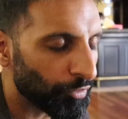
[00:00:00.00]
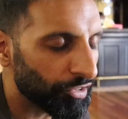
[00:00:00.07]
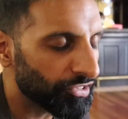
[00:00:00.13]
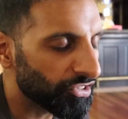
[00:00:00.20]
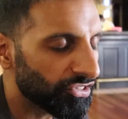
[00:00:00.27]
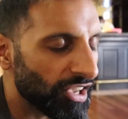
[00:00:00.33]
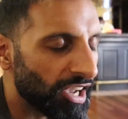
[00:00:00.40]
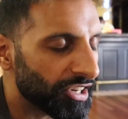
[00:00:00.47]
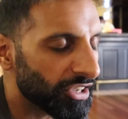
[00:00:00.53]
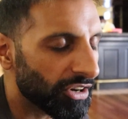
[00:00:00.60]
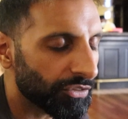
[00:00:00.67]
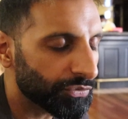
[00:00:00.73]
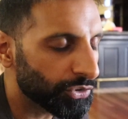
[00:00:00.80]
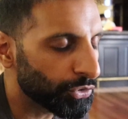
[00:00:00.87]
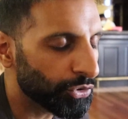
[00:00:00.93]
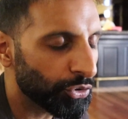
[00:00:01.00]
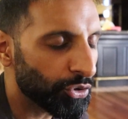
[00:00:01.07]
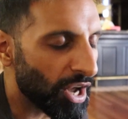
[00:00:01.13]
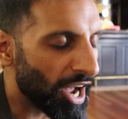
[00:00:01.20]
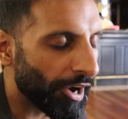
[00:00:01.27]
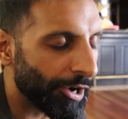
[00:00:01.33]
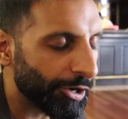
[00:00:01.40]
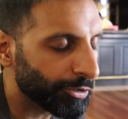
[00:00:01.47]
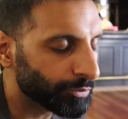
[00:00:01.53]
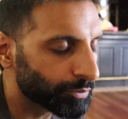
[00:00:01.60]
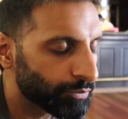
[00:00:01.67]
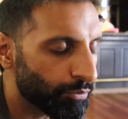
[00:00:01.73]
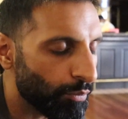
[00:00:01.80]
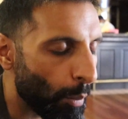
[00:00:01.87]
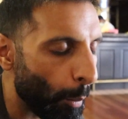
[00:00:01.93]
It's a Saturday afternoon at home.
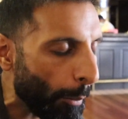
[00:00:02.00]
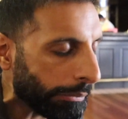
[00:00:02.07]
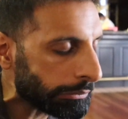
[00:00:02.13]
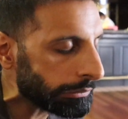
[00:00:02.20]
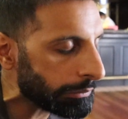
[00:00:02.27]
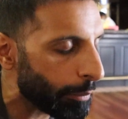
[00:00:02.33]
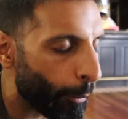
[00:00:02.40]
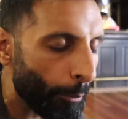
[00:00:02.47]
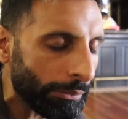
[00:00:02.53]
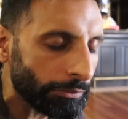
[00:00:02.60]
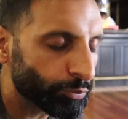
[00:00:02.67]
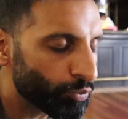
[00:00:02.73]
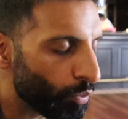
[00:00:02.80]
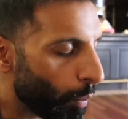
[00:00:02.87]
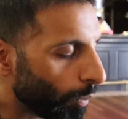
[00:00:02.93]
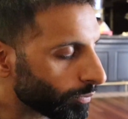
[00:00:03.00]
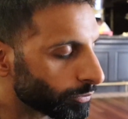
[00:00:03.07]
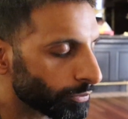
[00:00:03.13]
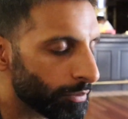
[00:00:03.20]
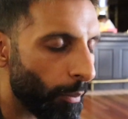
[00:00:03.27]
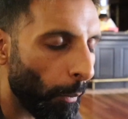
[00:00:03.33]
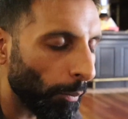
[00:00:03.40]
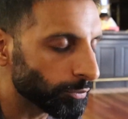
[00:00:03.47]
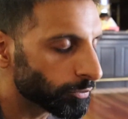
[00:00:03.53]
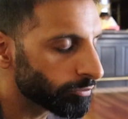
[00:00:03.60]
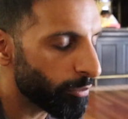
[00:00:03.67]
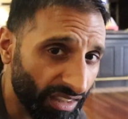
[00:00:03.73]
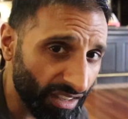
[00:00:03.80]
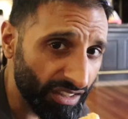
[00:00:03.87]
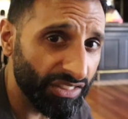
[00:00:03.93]
Mmm.
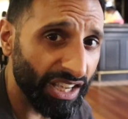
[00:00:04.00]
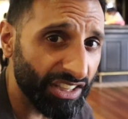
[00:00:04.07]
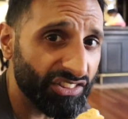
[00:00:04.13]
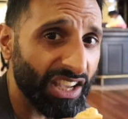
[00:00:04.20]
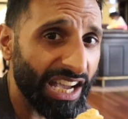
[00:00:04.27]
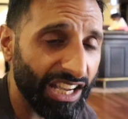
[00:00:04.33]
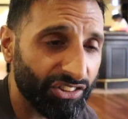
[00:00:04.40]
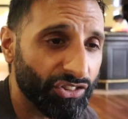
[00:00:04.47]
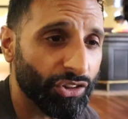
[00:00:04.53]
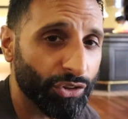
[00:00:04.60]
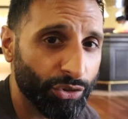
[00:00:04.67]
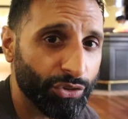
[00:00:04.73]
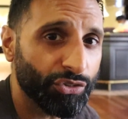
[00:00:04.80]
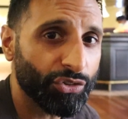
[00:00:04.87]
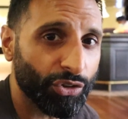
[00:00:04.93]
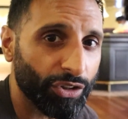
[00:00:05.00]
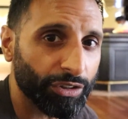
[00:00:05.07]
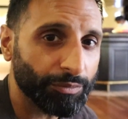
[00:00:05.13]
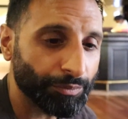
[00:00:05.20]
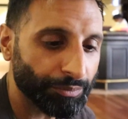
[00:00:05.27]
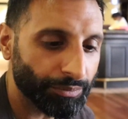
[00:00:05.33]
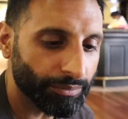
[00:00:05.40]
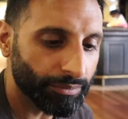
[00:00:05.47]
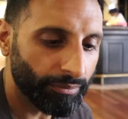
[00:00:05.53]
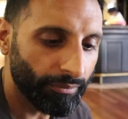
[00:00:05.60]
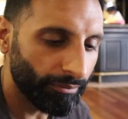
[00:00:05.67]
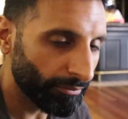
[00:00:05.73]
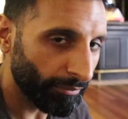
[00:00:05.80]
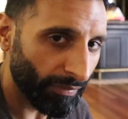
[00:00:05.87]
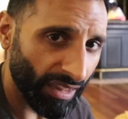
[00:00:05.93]
That is actually a good scone.
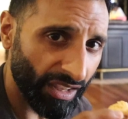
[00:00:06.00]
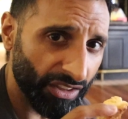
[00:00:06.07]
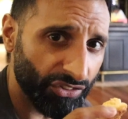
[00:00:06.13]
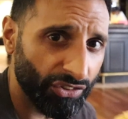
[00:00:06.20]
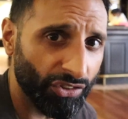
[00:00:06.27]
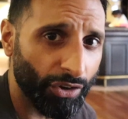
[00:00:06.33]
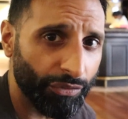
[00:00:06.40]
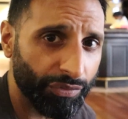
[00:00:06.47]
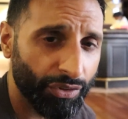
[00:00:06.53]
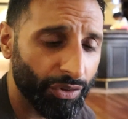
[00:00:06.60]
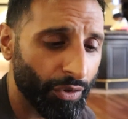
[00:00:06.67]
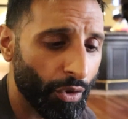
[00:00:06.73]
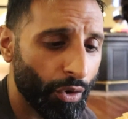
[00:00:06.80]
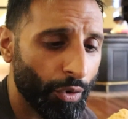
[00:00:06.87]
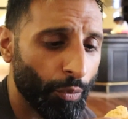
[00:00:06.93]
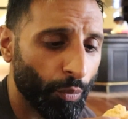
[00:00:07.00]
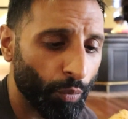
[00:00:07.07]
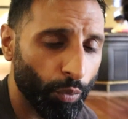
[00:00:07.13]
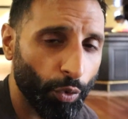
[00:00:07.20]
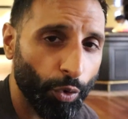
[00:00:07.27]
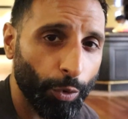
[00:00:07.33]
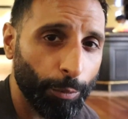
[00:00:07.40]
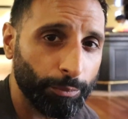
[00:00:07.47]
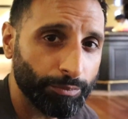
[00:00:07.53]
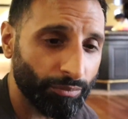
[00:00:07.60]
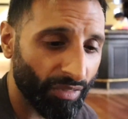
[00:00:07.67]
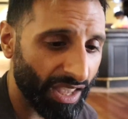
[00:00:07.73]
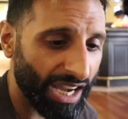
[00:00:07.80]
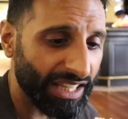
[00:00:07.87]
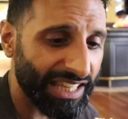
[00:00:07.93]
It's soft, warm,
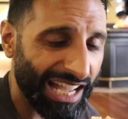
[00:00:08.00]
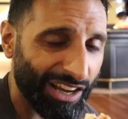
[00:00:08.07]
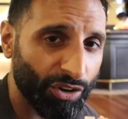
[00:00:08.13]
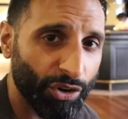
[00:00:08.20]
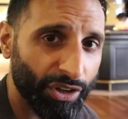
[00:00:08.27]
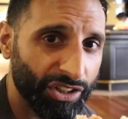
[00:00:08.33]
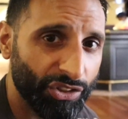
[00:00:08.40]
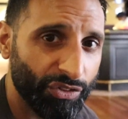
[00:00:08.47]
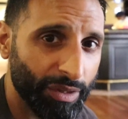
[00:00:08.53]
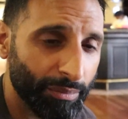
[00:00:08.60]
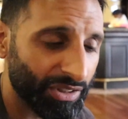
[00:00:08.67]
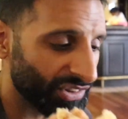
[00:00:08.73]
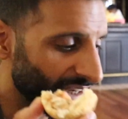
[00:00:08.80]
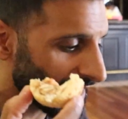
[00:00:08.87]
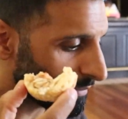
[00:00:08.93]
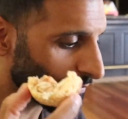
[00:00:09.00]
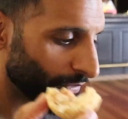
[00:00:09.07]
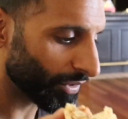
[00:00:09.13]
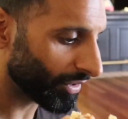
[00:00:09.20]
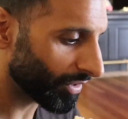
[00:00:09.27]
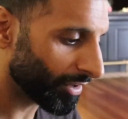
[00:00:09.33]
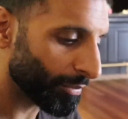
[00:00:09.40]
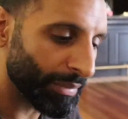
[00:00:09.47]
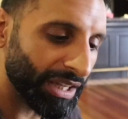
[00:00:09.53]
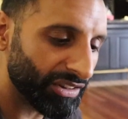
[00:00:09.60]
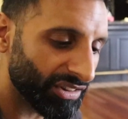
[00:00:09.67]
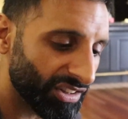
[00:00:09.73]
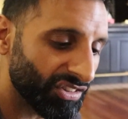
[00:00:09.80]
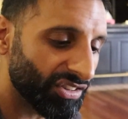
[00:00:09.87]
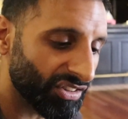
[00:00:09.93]
and that clotted cream and jam. Oh
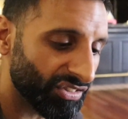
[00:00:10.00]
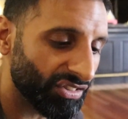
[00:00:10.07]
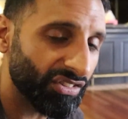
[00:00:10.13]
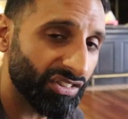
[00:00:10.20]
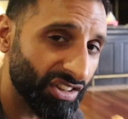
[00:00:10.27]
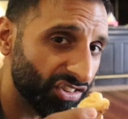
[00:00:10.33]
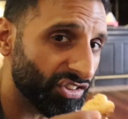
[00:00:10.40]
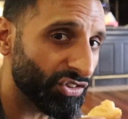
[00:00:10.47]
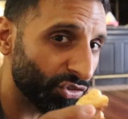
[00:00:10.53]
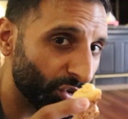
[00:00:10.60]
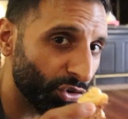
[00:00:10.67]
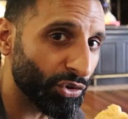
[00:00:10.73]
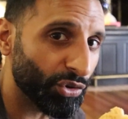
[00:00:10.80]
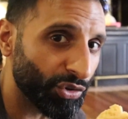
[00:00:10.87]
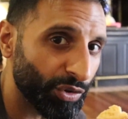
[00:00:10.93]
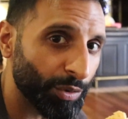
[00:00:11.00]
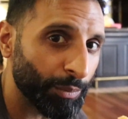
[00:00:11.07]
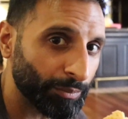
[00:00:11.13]
man, this is this is good.